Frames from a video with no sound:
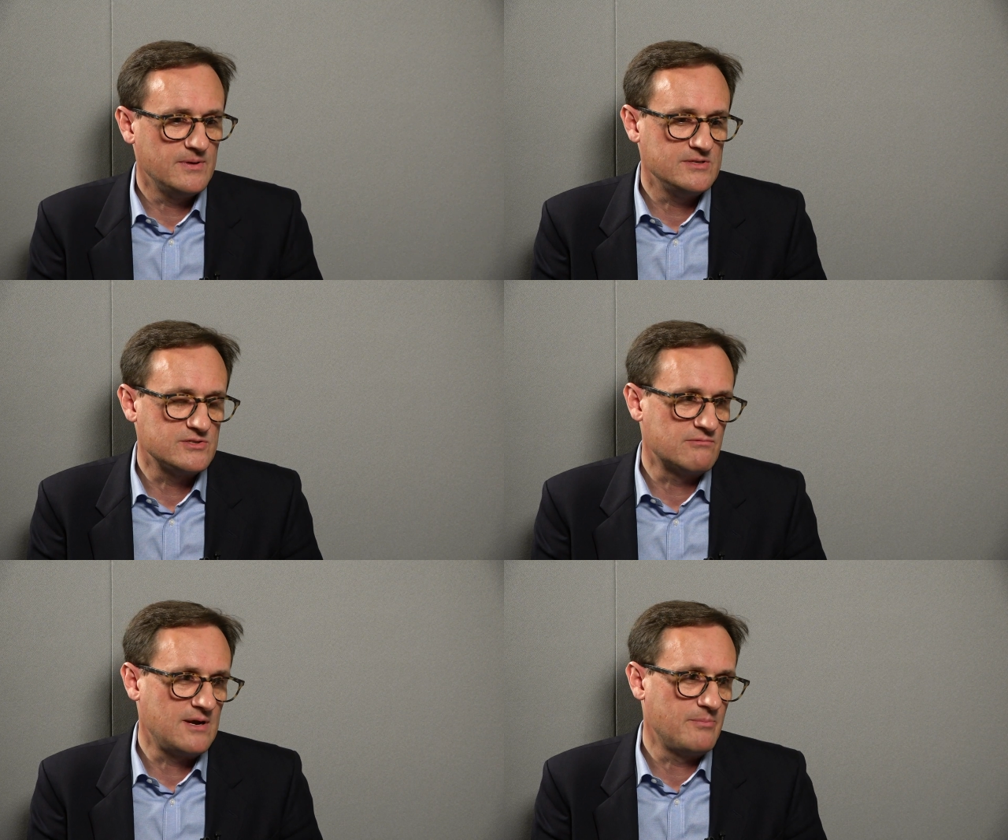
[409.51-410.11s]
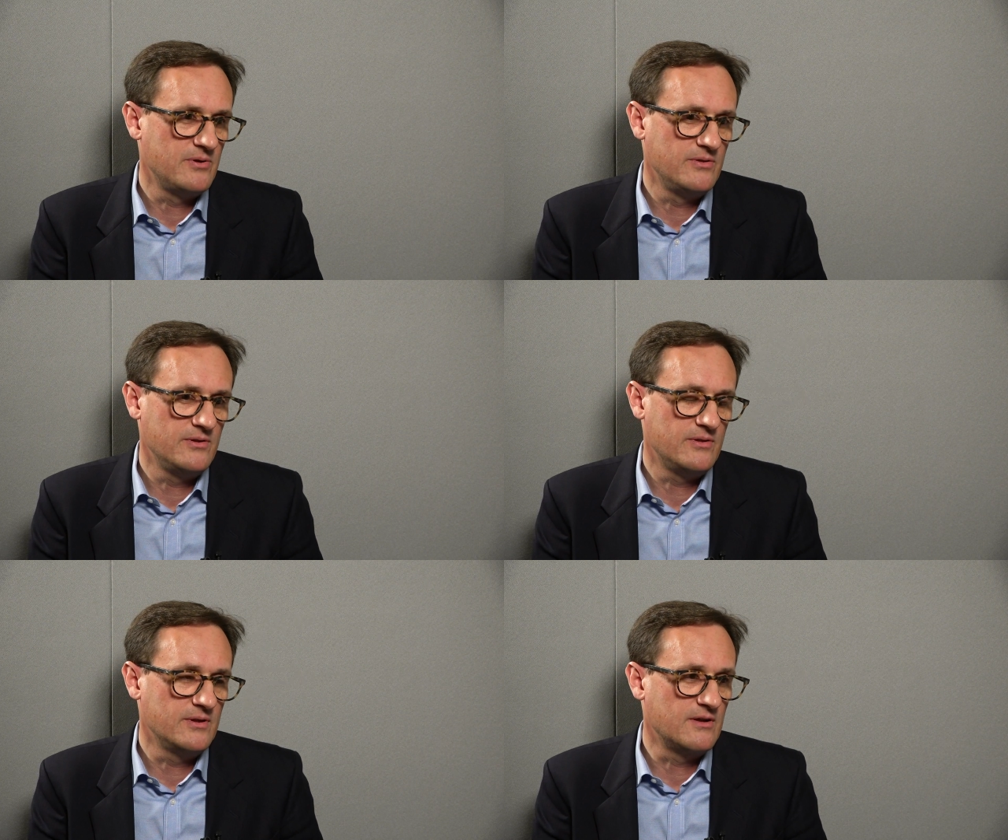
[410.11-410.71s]
is a wrapper
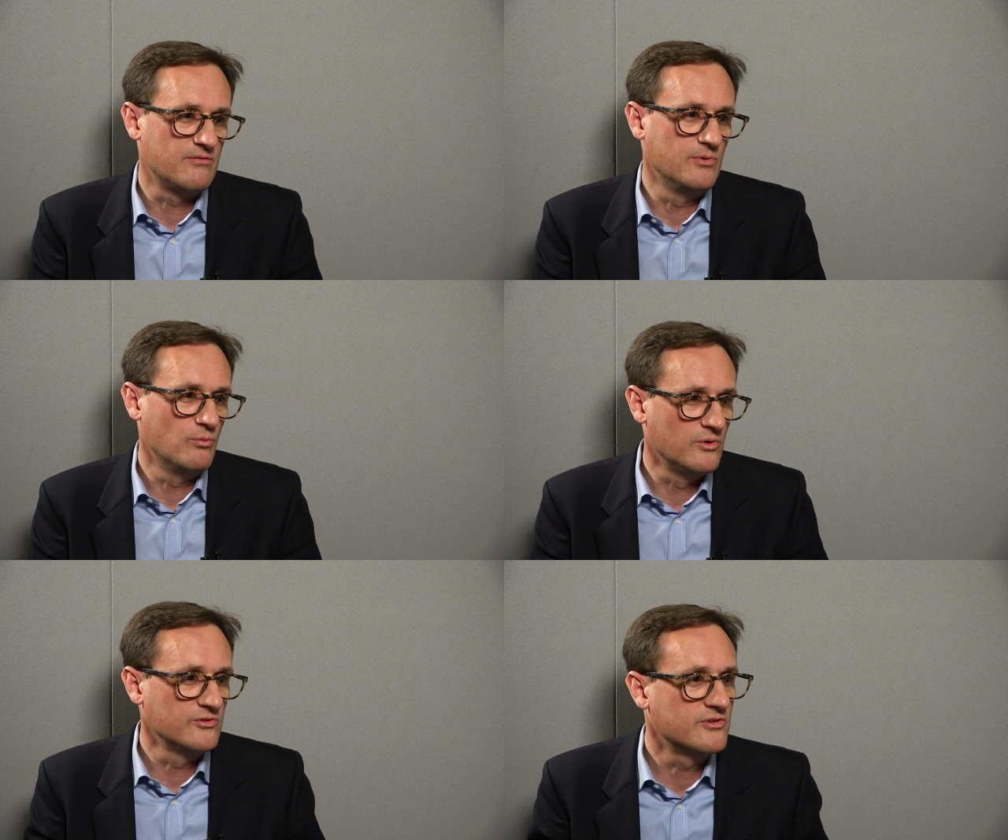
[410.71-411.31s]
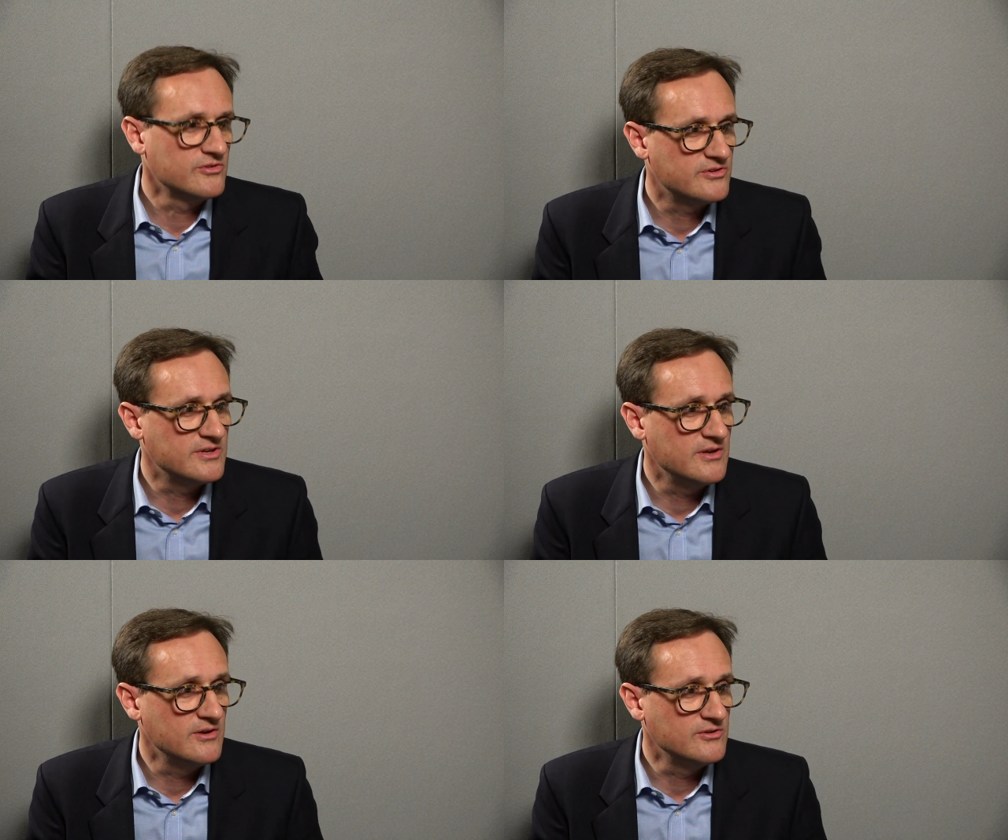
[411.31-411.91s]
that the government wants us to
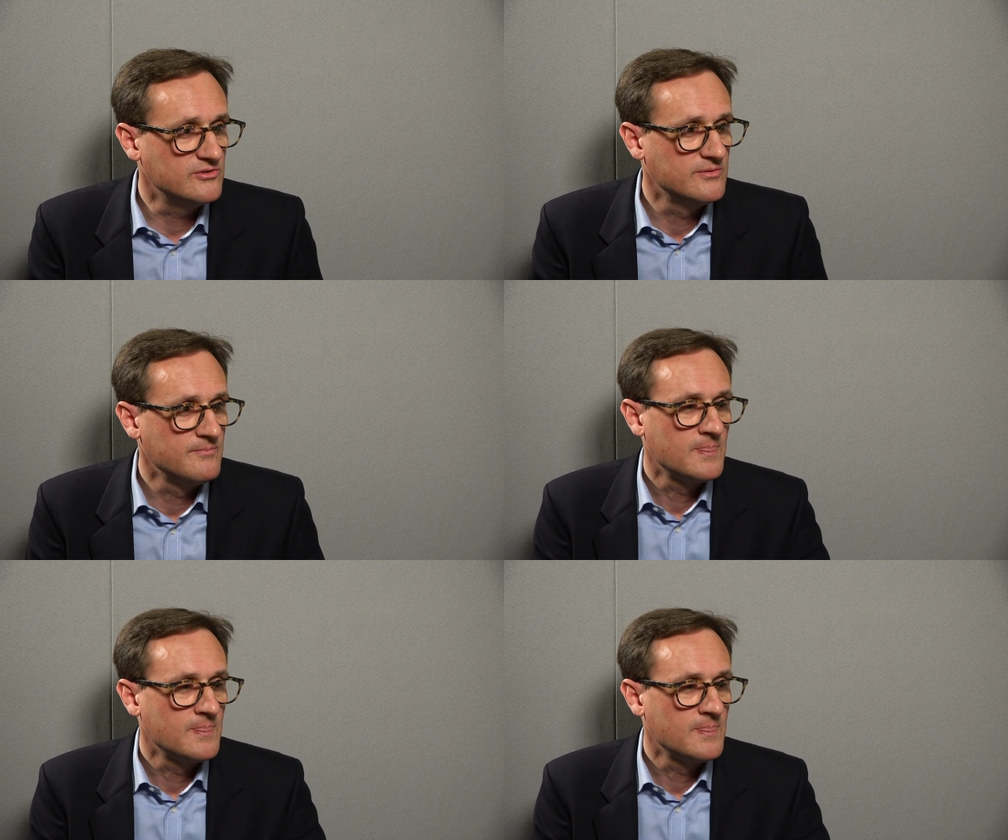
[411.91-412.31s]
use.